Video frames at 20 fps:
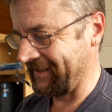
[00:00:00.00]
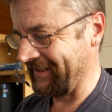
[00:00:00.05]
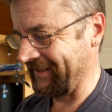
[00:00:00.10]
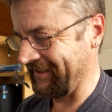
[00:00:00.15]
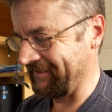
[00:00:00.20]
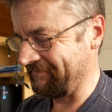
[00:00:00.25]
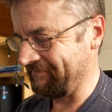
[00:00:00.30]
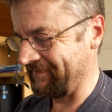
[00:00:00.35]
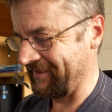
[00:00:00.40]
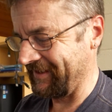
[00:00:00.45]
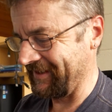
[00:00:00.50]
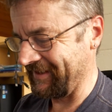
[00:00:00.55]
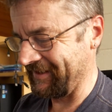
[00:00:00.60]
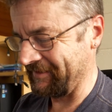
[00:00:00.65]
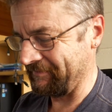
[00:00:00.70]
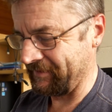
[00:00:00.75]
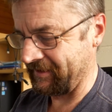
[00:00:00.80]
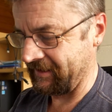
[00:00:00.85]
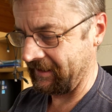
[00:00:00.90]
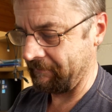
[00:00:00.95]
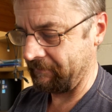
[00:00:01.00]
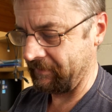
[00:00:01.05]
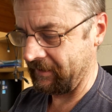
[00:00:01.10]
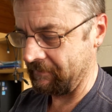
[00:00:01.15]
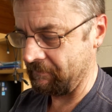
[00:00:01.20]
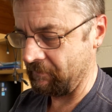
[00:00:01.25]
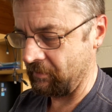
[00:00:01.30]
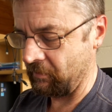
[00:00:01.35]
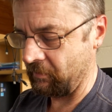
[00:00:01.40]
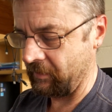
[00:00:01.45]
it might upset
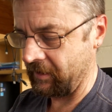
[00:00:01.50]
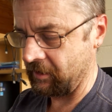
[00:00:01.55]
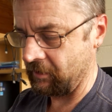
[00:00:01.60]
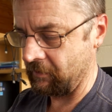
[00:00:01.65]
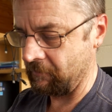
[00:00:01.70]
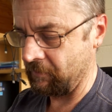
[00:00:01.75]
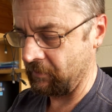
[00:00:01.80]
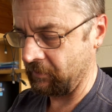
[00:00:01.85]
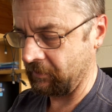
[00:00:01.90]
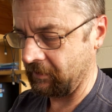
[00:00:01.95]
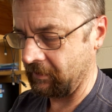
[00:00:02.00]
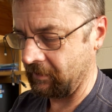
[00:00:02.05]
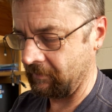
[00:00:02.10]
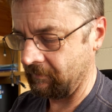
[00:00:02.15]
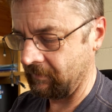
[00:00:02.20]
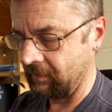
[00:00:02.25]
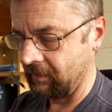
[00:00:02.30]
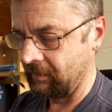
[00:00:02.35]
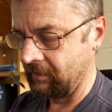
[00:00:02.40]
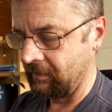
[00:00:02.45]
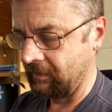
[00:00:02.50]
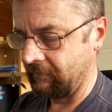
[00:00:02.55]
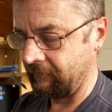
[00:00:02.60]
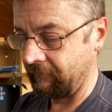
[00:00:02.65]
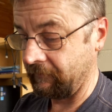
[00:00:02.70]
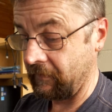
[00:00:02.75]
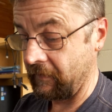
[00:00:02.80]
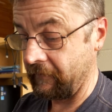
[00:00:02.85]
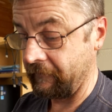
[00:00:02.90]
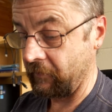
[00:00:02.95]
people when you put them
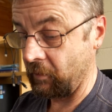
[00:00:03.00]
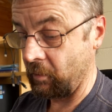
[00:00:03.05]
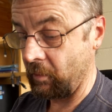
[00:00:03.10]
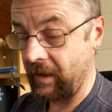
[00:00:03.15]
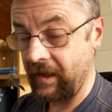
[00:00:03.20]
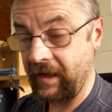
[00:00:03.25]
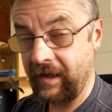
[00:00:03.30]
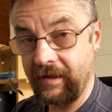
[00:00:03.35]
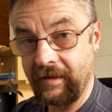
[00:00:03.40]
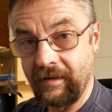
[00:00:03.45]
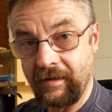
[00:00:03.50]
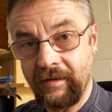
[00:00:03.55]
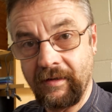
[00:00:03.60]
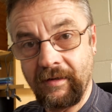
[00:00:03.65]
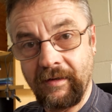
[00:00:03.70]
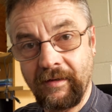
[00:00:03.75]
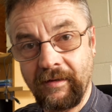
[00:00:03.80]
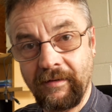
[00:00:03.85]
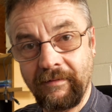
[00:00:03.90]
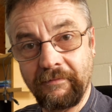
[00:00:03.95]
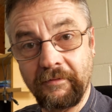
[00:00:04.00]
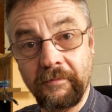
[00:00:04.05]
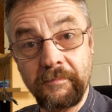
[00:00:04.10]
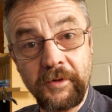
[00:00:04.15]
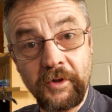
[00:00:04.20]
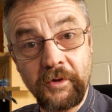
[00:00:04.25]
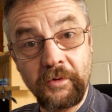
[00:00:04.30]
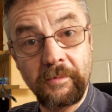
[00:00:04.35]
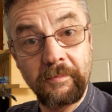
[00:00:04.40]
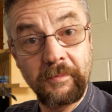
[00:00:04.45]
further away from
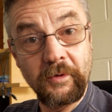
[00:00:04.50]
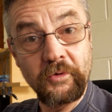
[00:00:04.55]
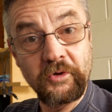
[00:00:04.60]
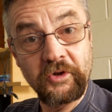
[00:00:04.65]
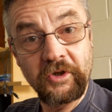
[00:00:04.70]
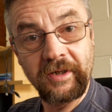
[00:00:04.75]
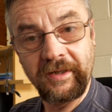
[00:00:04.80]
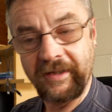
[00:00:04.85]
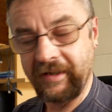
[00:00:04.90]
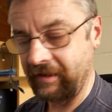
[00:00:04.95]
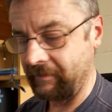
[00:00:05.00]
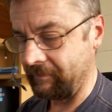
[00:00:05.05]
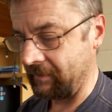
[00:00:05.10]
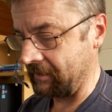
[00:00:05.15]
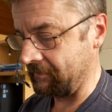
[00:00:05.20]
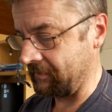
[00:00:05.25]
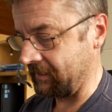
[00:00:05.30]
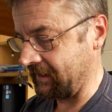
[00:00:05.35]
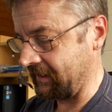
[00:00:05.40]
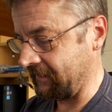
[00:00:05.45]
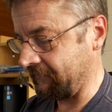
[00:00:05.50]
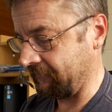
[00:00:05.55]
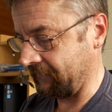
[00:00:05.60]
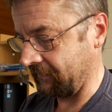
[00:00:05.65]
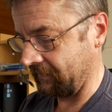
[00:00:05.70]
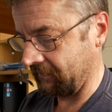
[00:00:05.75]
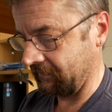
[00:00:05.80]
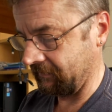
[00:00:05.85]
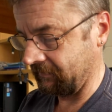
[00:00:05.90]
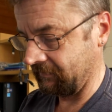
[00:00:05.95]
you emotionally than maybe they
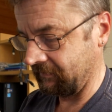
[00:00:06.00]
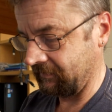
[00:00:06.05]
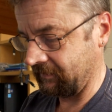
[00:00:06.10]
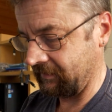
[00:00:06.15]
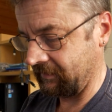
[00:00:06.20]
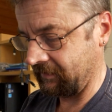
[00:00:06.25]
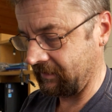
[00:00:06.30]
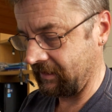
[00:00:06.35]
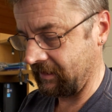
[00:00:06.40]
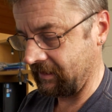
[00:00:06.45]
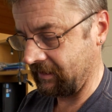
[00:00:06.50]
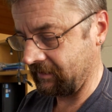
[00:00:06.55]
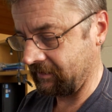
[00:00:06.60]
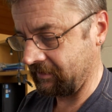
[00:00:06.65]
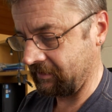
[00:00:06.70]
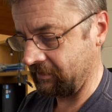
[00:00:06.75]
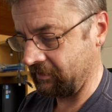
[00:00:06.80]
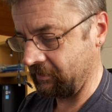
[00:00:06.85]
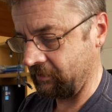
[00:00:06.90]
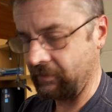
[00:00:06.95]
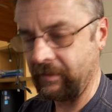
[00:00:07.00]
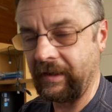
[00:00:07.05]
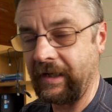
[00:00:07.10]
feel that they are to you.